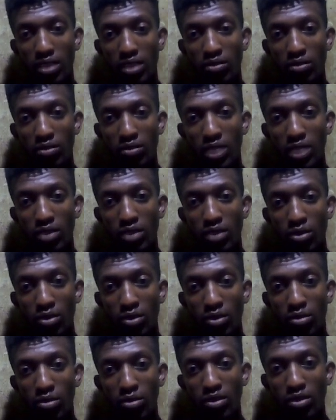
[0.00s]
You buy
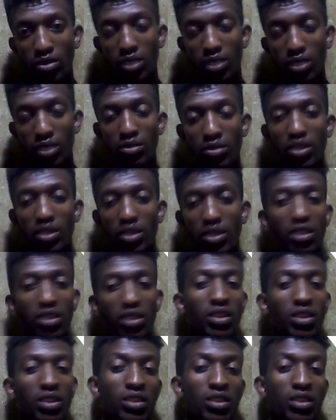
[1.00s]
stop loss up there,
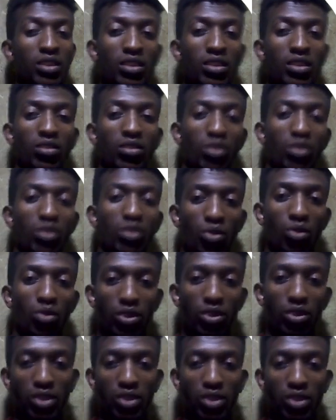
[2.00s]
no
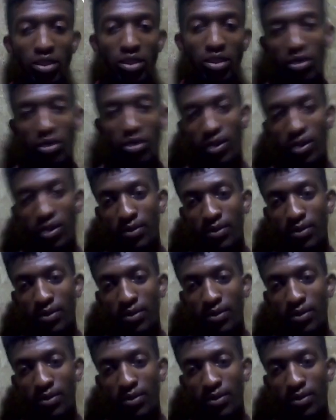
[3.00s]
worries at all.